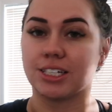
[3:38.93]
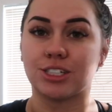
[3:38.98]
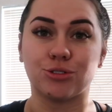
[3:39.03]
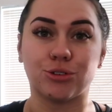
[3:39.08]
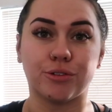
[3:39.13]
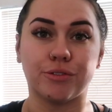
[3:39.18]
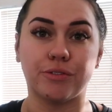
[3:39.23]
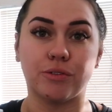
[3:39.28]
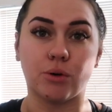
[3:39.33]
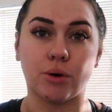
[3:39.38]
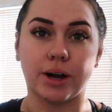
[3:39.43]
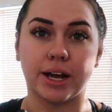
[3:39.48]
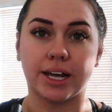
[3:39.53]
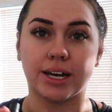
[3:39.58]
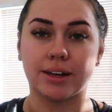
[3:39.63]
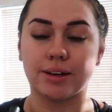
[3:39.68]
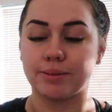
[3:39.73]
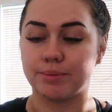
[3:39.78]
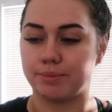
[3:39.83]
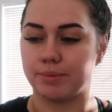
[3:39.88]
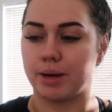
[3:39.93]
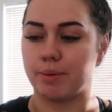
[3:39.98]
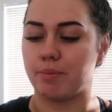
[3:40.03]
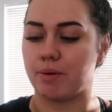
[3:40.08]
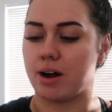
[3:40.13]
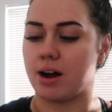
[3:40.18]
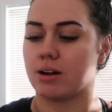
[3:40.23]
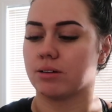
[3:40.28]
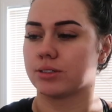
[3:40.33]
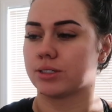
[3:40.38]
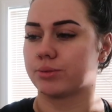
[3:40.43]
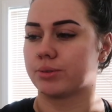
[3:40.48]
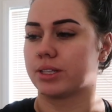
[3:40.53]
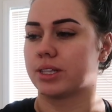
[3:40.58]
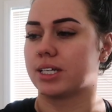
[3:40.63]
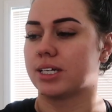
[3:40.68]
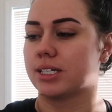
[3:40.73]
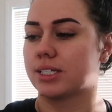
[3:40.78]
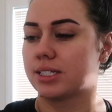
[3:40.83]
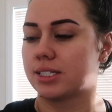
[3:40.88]
to avoid my brows with
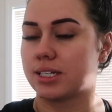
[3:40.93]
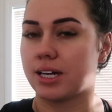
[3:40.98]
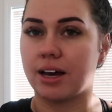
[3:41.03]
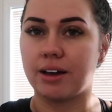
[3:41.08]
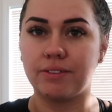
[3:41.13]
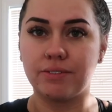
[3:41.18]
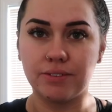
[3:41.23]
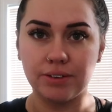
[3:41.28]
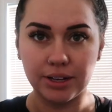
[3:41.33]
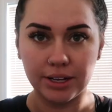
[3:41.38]
this stuff.